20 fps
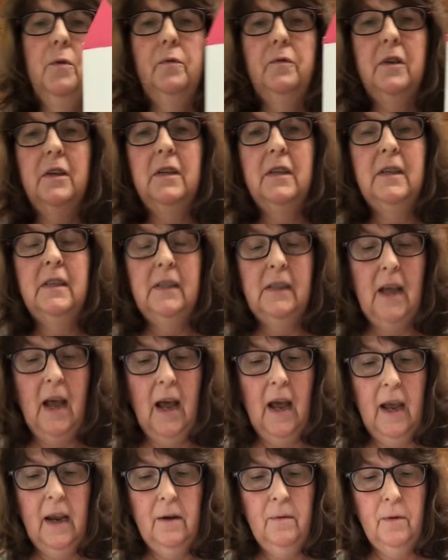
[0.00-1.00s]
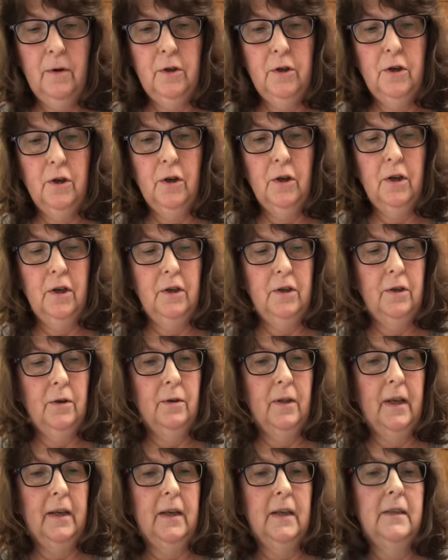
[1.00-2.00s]
have to decide what you're going to
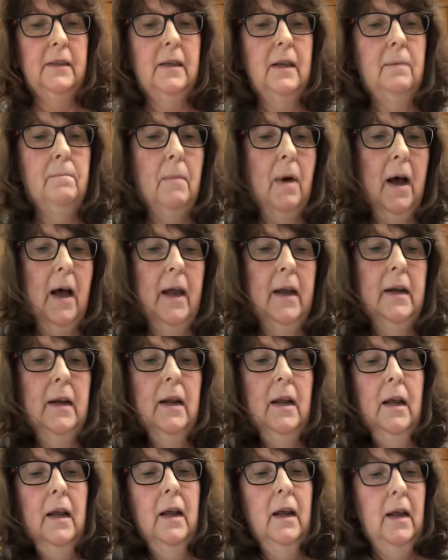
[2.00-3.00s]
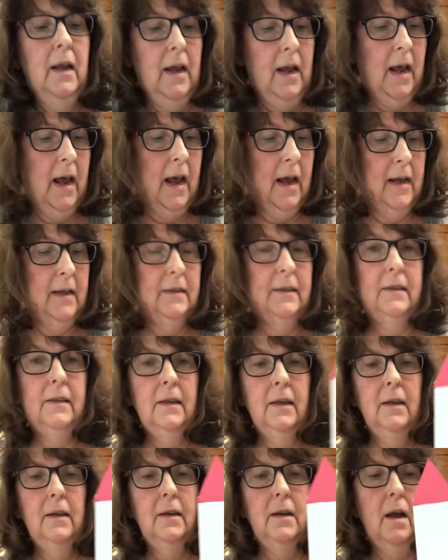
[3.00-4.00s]
do. Like I said, mine
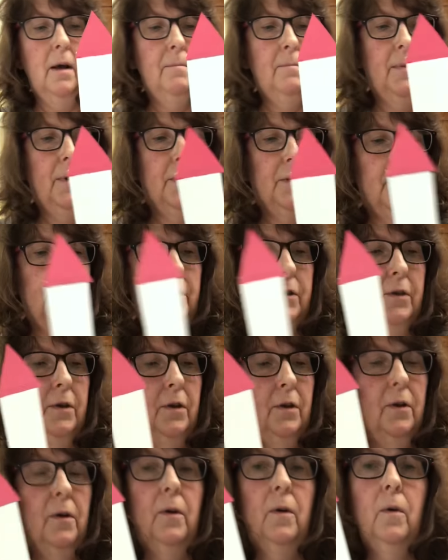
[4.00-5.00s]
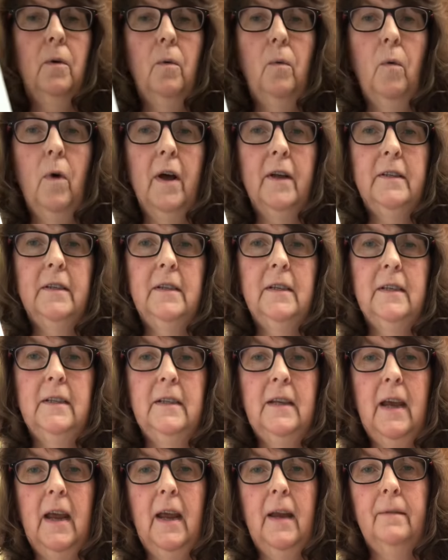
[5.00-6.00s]
has numbers 1 to
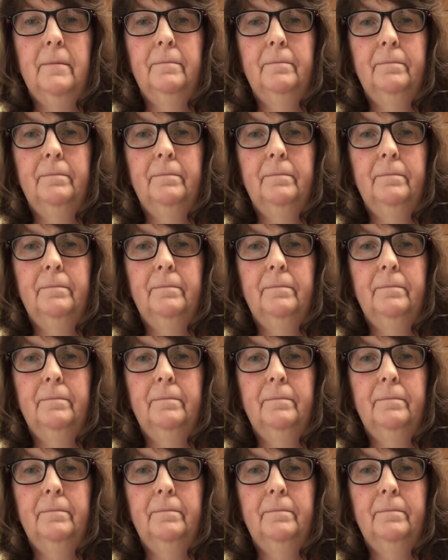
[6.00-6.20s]
10.